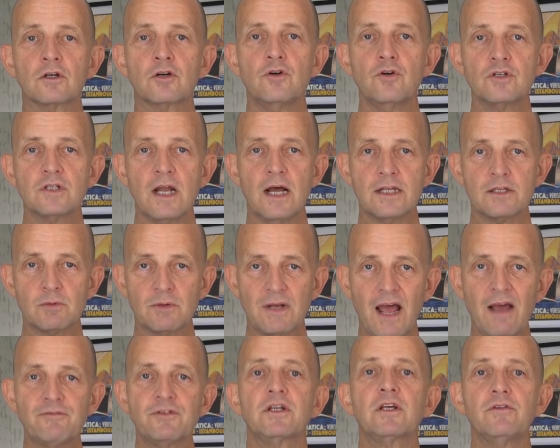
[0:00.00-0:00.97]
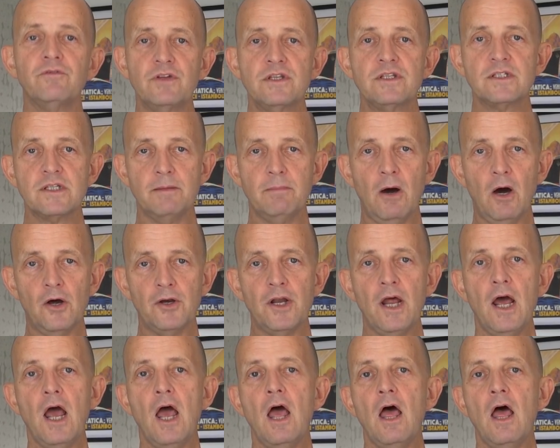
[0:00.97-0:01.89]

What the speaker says: cruise lines would have to convince them on